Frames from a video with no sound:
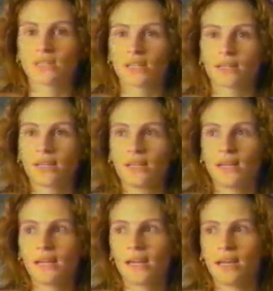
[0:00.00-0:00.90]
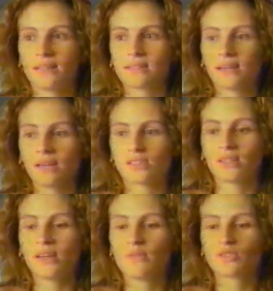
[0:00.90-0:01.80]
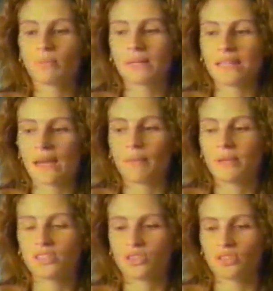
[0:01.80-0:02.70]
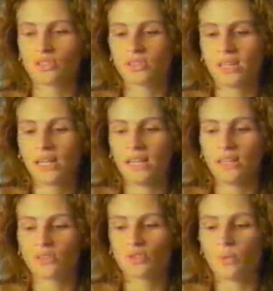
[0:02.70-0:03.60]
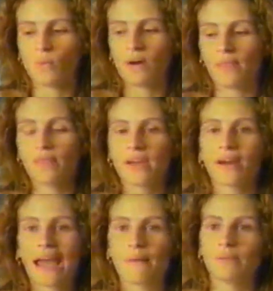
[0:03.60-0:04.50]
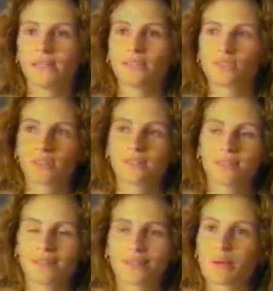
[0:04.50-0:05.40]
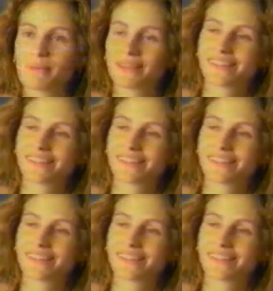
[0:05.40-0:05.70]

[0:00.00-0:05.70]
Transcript: thing. And uh, to love somebody that much is is to want their happiness. And you know, I mean,